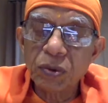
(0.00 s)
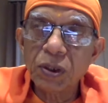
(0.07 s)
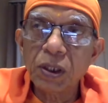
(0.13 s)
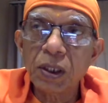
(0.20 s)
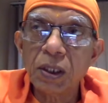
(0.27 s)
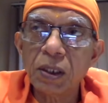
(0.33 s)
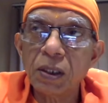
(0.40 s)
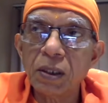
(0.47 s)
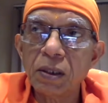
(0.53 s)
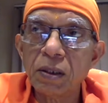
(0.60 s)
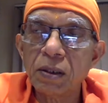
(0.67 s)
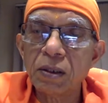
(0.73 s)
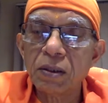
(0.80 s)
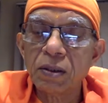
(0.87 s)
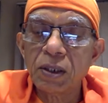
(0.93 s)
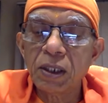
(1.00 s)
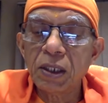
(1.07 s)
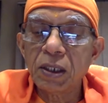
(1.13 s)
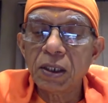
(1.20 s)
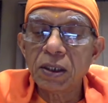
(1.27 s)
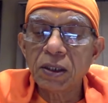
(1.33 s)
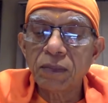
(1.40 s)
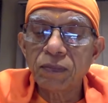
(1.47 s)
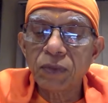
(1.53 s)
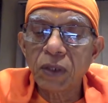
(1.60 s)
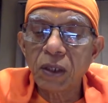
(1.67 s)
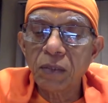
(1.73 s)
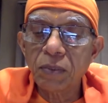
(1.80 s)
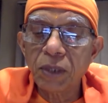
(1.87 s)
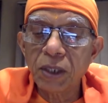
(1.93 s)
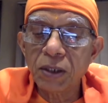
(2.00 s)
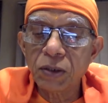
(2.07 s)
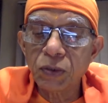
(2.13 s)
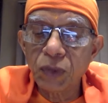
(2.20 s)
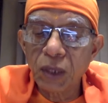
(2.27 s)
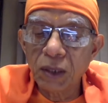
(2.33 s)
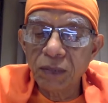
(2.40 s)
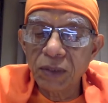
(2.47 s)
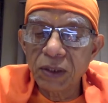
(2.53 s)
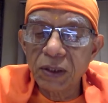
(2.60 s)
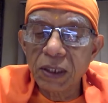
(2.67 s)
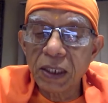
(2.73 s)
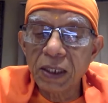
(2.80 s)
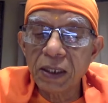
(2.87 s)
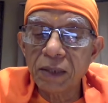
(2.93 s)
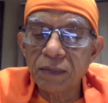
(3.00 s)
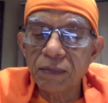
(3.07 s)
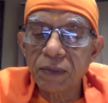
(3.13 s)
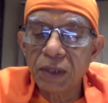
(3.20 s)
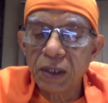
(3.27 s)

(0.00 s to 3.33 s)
the seekers of liberation who have this kind of